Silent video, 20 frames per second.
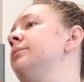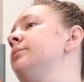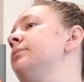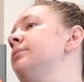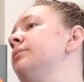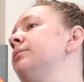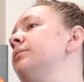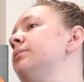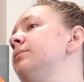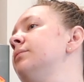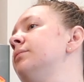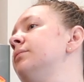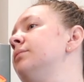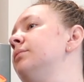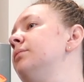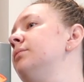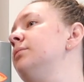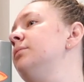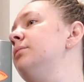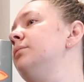of
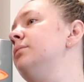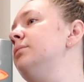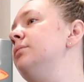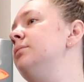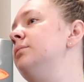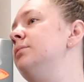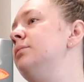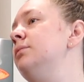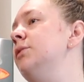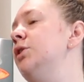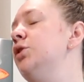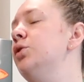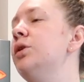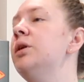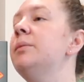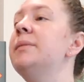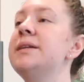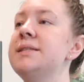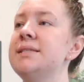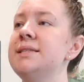pulpy. You want
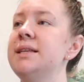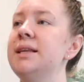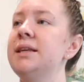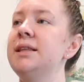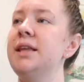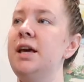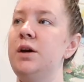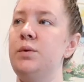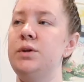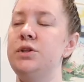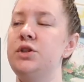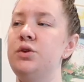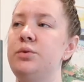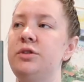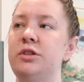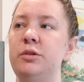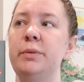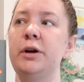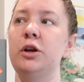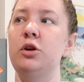to mix it in like we do
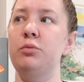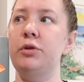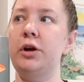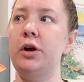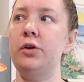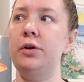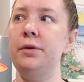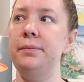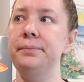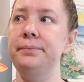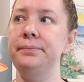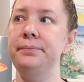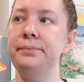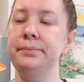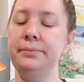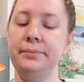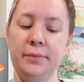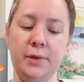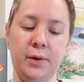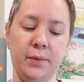with the butter brickle? Yeah.
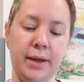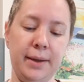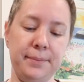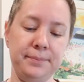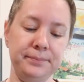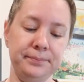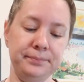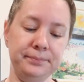Okay.